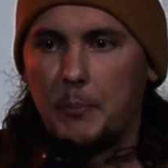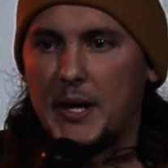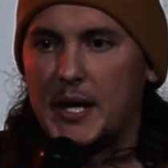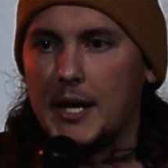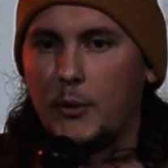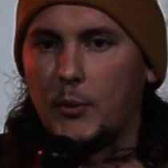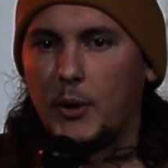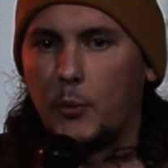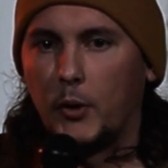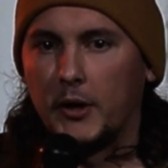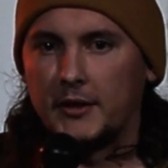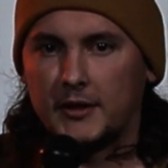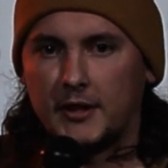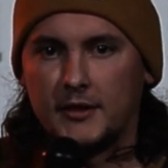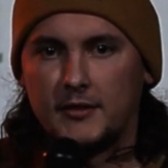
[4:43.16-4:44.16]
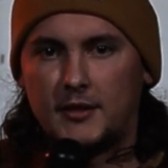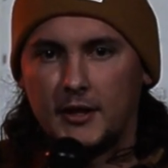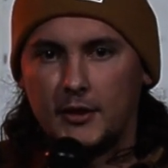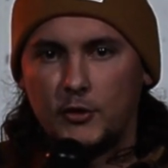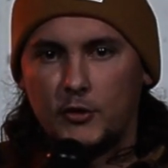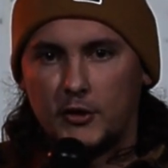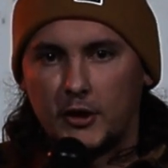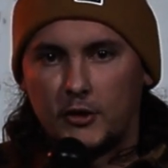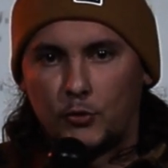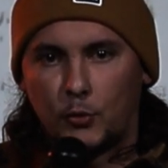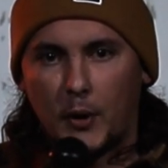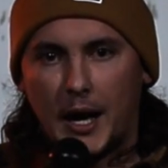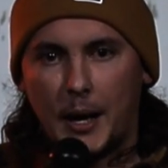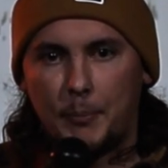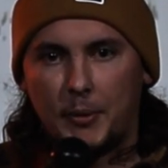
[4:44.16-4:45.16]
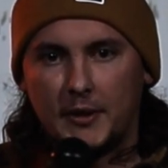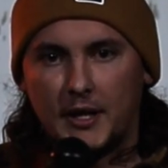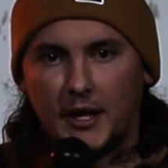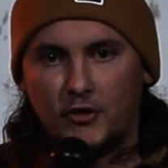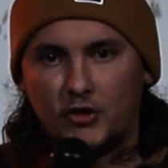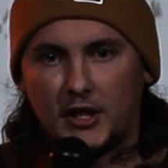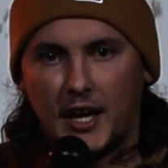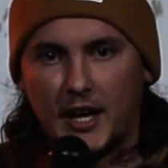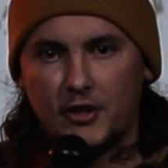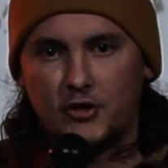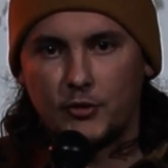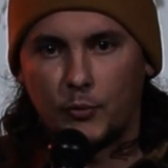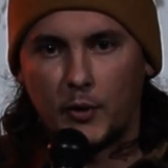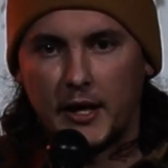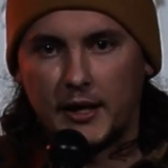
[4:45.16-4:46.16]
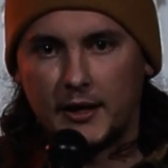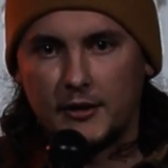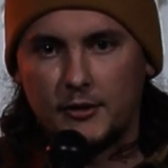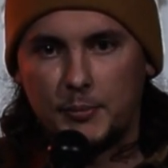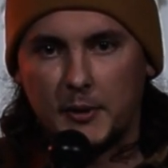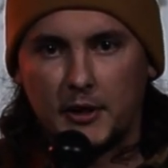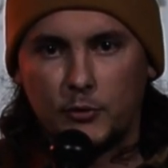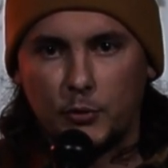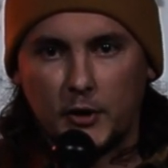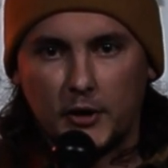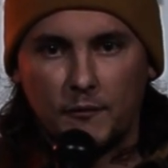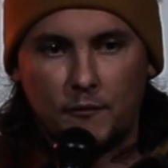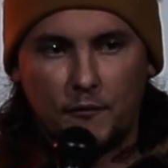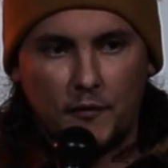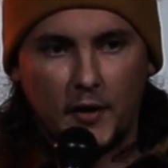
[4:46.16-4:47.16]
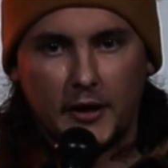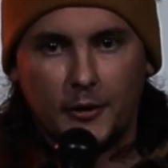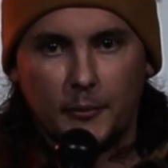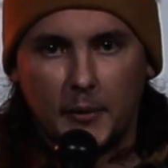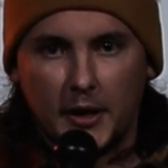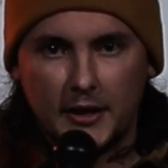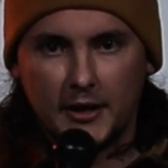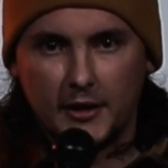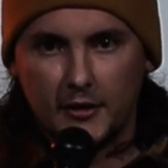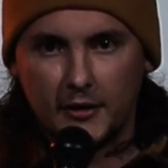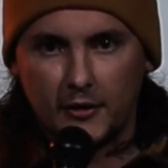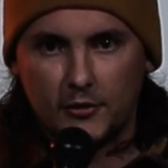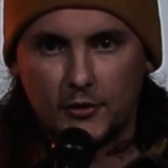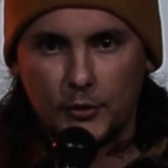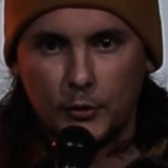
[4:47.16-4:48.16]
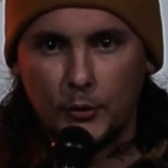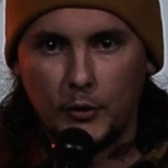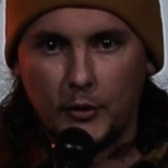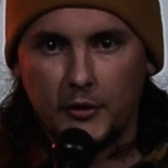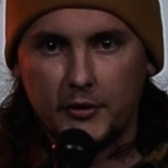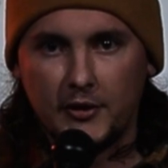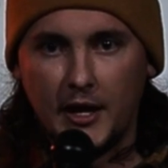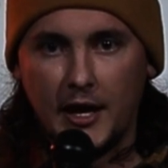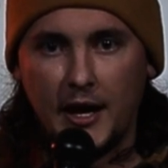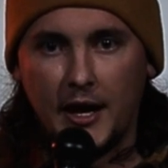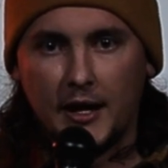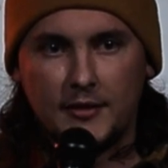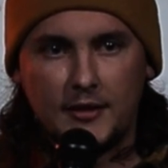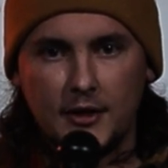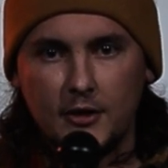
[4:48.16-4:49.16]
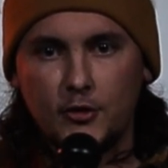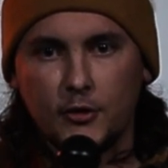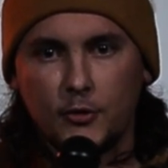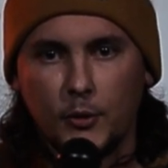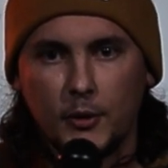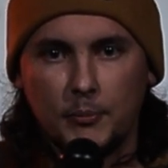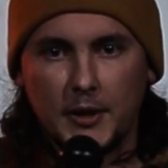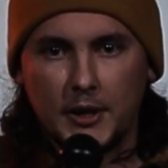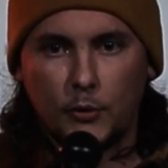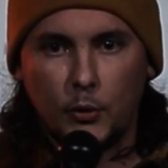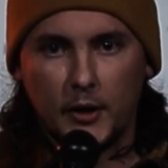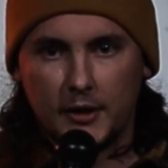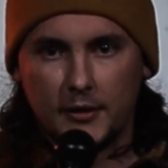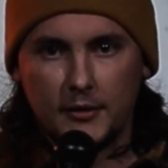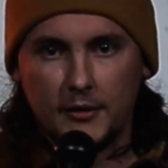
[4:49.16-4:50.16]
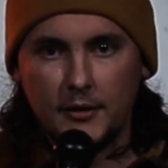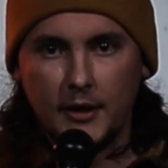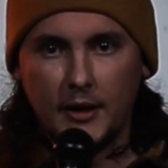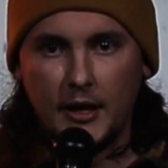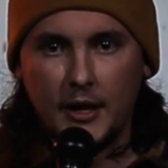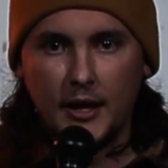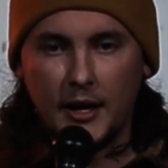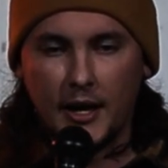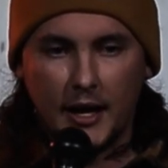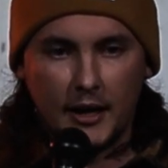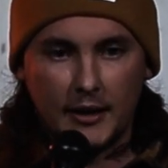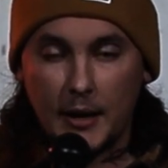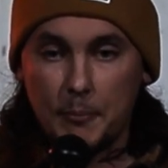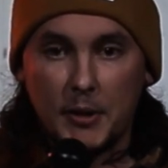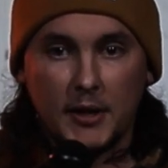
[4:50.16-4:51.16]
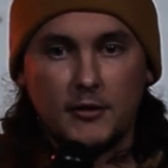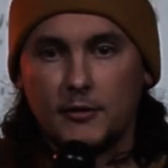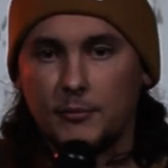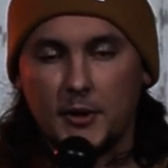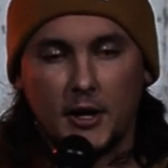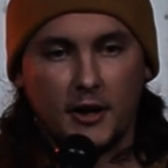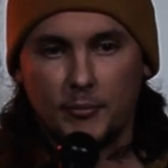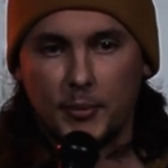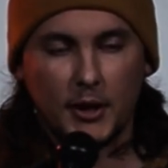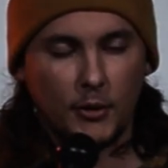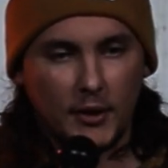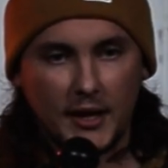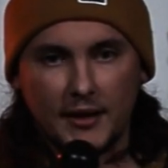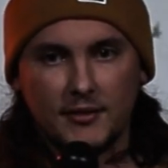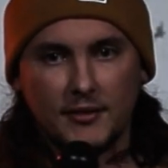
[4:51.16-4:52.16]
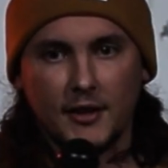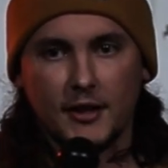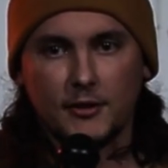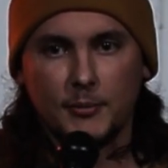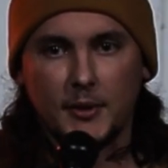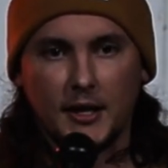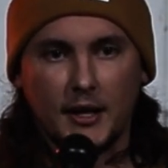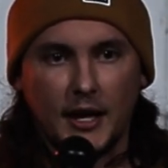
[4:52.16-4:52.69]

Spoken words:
B, we wouldn't continue to drop in the education rankings because we could funnel money into the schools and teachers wouldn't be quitting. And that pisses me off, by the way. That sucks, man.